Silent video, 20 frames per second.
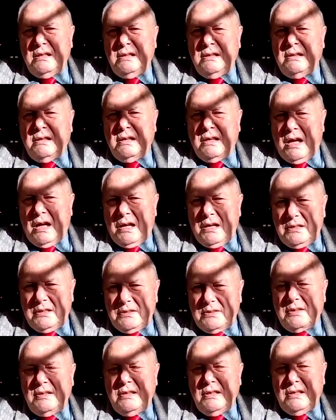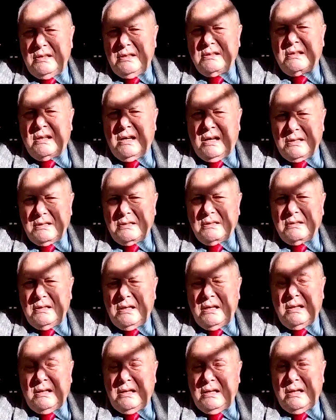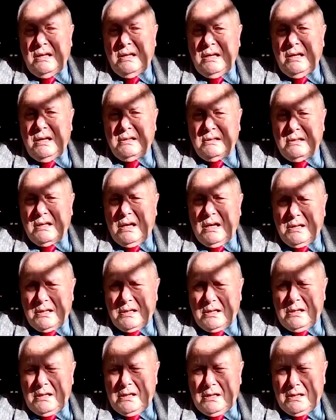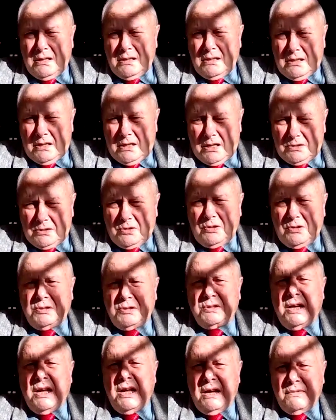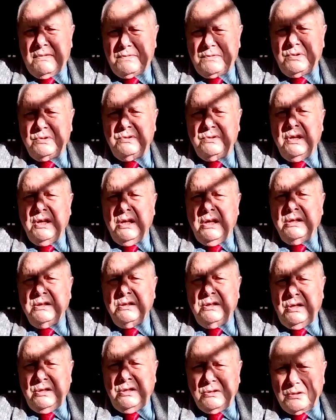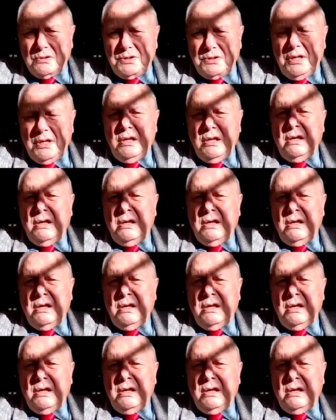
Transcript: the guys in Kandahar are going to have to yield